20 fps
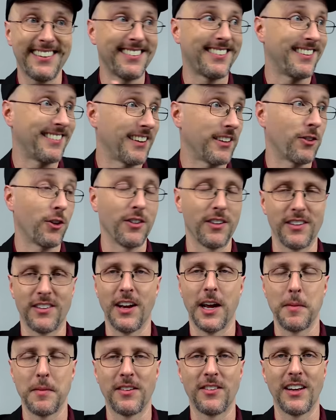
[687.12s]
this is as good a
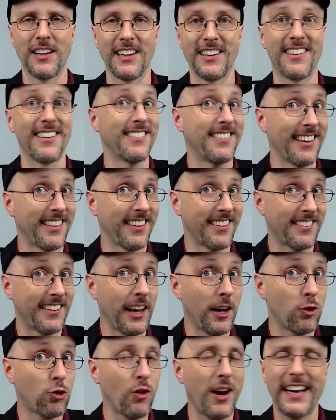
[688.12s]
time as any to say the
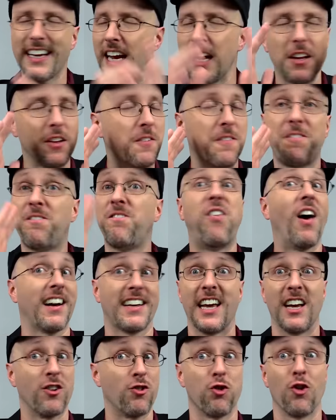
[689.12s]
soundtrack is fucking